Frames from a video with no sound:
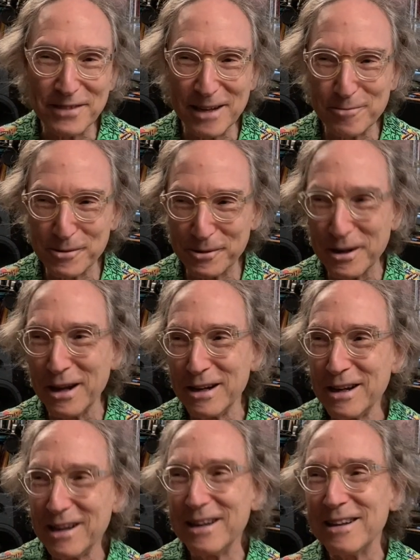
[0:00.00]
They were
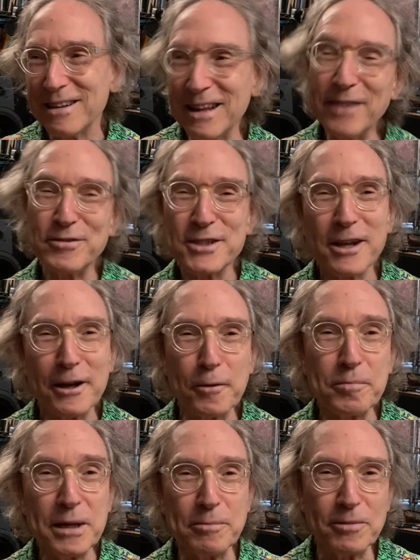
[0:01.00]
lifestyle
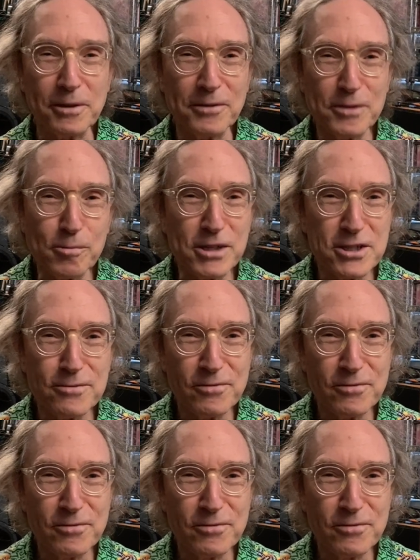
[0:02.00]
people of the rich and